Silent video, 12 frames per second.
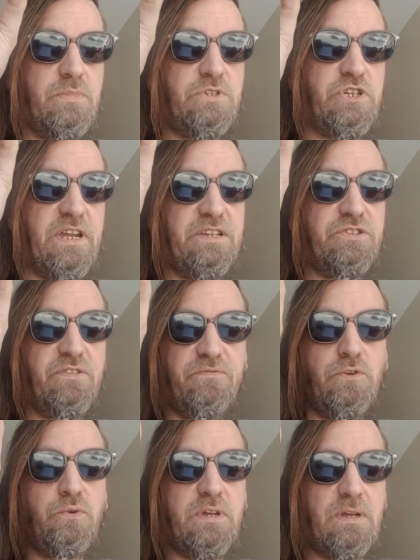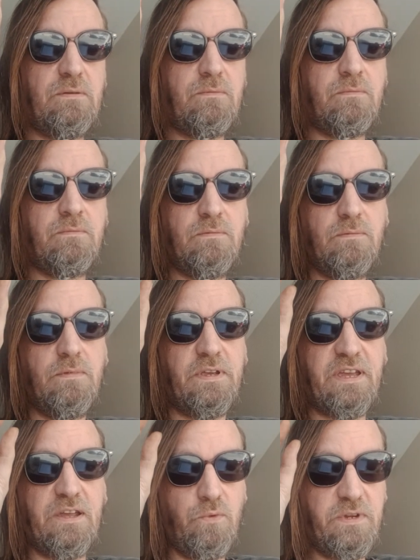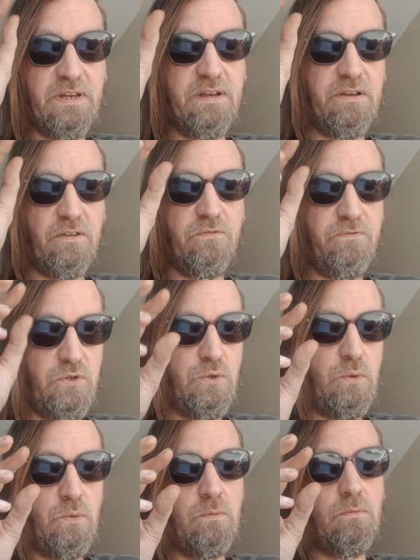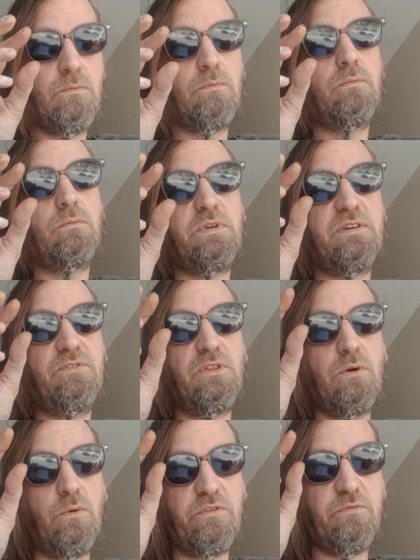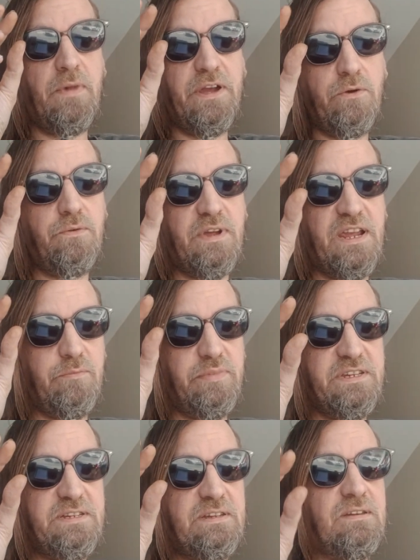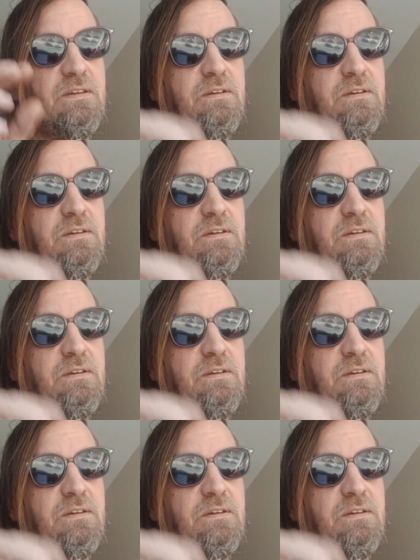change the view count. Like, I would get another view, even though it was my own IP.